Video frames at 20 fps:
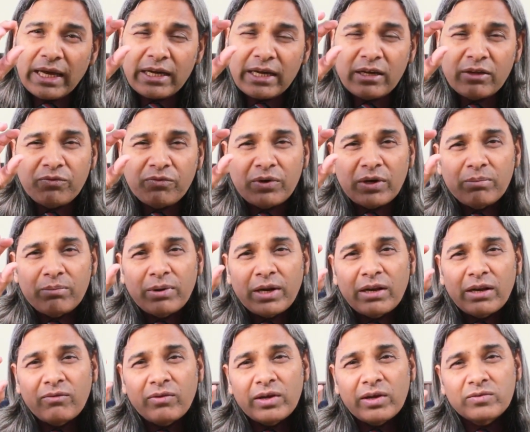and different
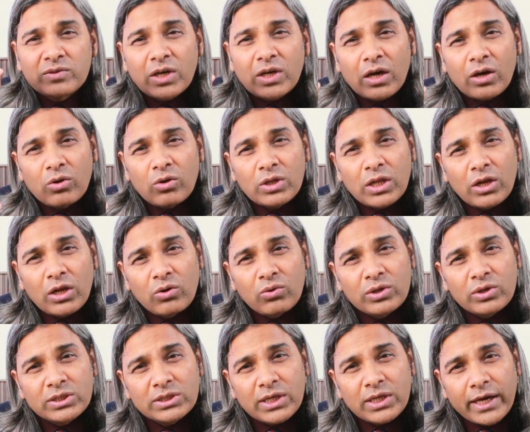brain waves are on the
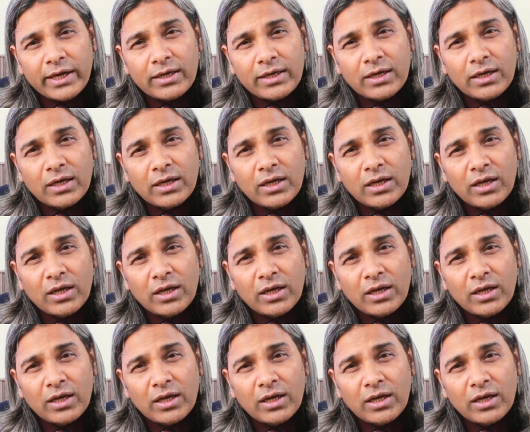lowest side.